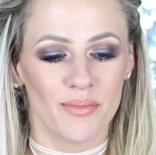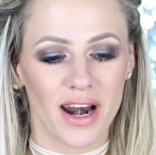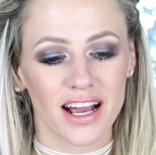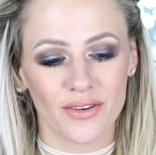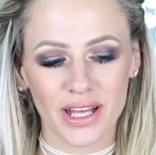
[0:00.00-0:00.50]

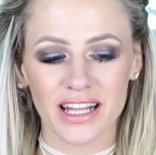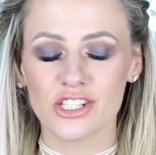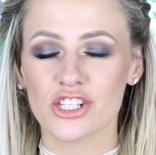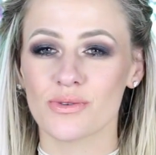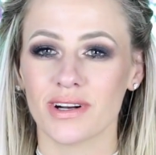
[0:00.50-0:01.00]
but I
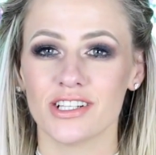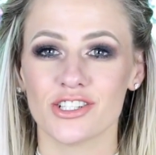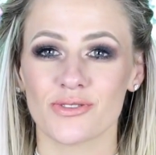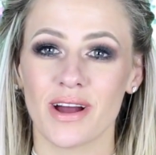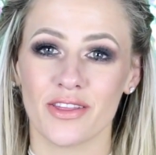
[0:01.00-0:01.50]
quickly just wanted
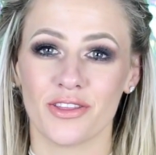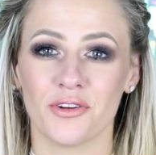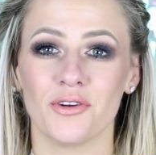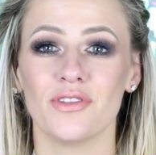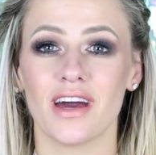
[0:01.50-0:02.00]
to run
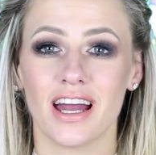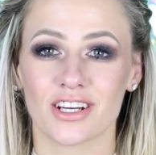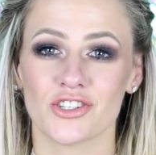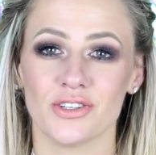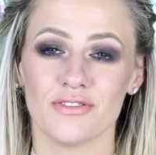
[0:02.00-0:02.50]
through the
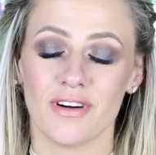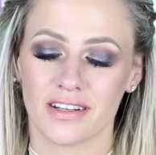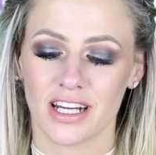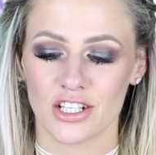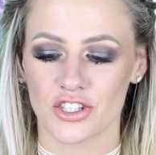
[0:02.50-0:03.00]
actual
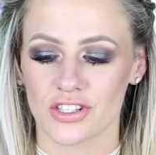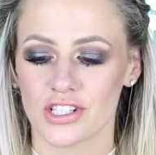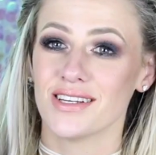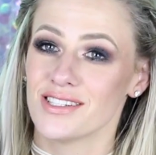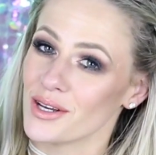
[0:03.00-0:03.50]

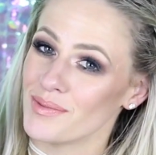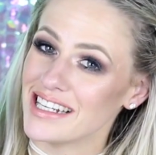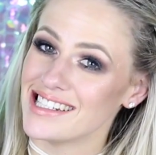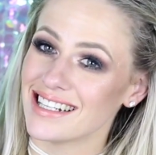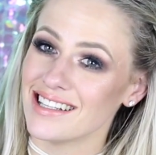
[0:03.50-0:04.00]
foundations. So
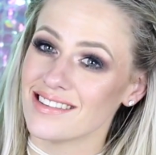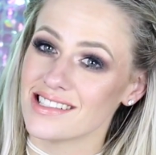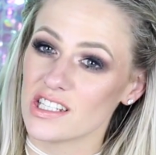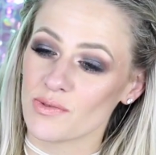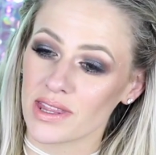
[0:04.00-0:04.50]
basically
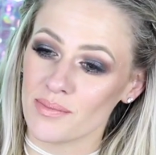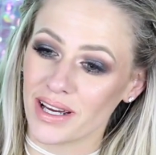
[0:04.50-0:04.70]
this is what the